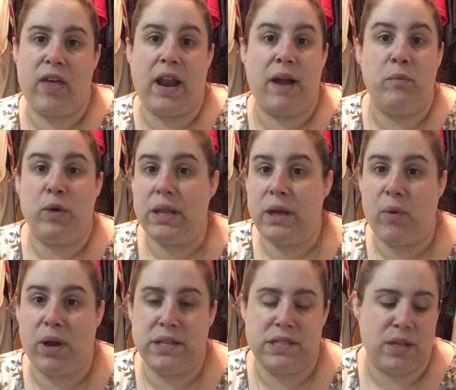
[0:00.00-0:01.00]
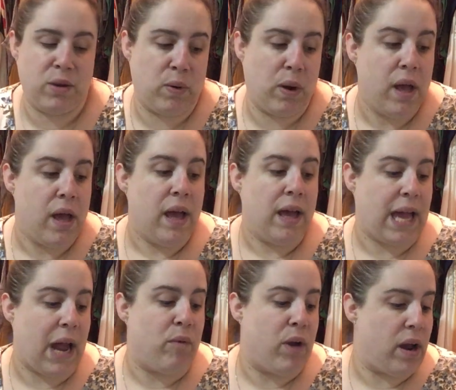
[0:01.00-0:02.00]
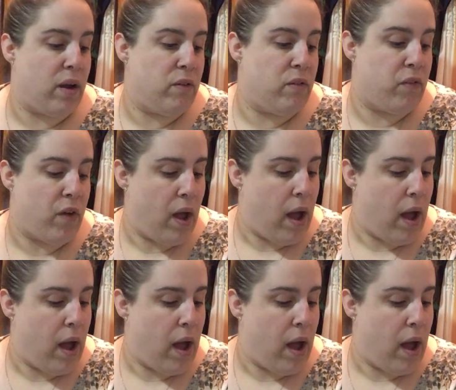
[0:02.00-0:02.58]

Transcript: that I'm really wanting to get rid of.